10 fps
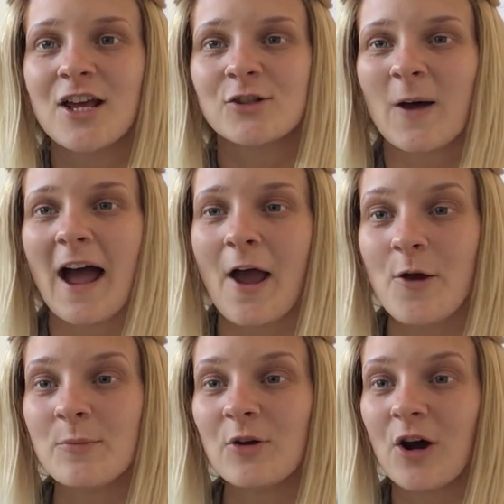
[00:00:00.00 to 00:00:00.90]
So I
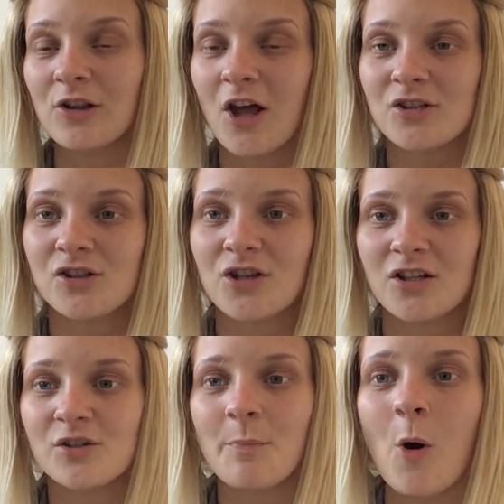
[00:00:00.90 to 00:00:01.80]
hope you got lots and
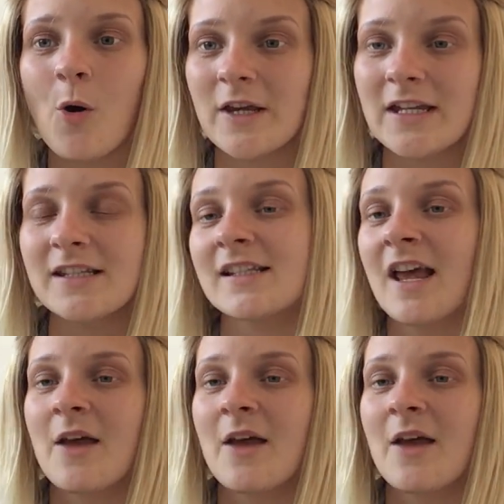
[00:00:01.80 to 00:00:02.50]
lots of points.